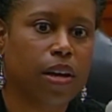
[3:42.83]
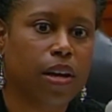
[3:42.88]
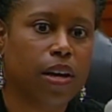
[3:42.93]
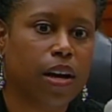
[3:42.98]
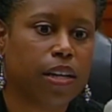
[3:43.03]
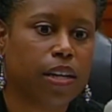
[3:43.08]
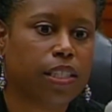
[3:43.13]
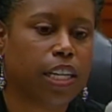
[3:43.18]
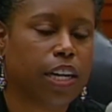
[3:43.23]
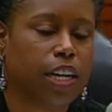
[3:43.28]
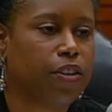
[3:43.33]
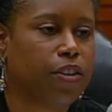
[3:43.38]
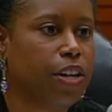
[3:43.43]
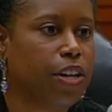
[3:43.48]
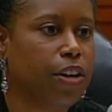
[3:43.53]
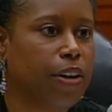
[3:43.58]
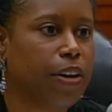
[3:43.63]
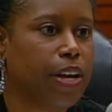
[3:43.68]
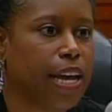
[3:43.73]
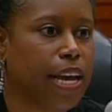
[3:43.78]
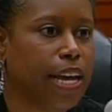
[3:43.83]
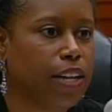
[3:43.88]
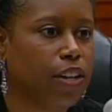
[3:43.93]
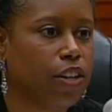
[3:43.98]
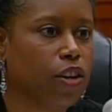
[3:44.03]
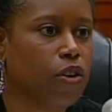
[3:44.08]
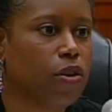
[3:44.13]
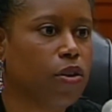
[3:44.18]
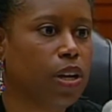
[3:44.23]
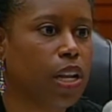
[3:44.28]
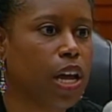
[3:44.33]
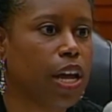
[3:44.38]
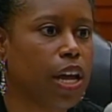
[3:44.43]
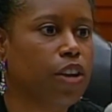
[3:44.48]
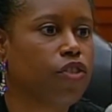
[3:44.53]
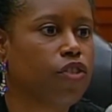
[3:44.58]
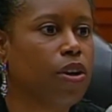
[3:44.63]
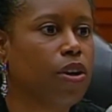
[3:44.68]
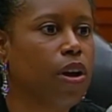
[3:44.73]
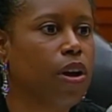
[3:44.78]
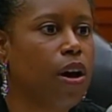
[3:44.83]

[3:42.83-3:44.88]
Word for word: uh, Secretary had to go to lunch